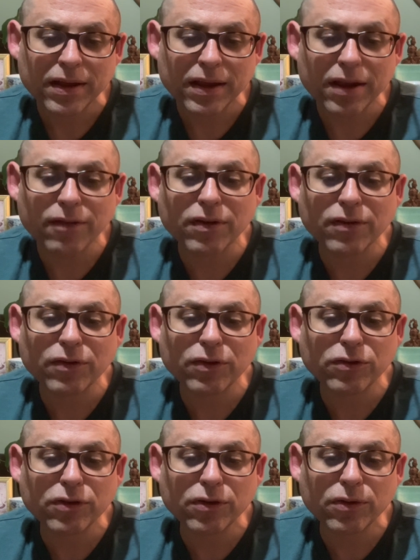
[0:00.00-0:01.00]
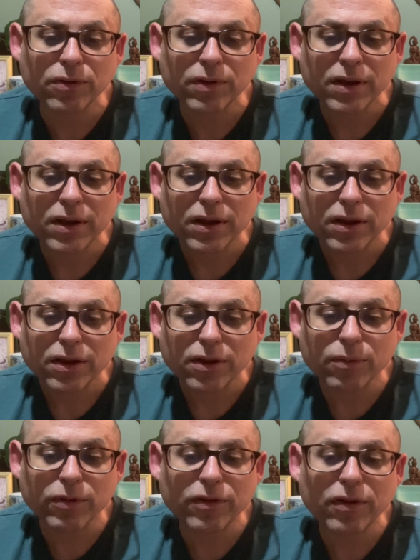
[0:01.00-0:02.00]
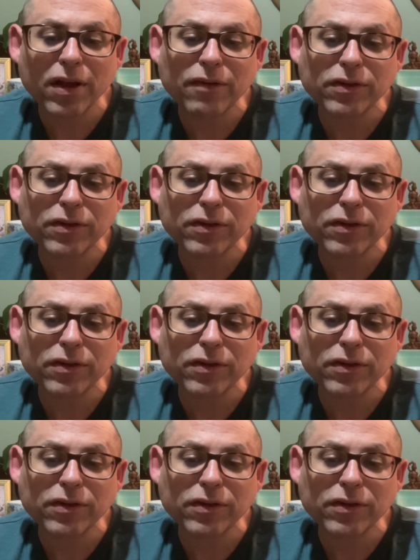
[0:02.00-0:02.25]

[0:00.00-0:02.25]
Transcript: Even if you do, you will still have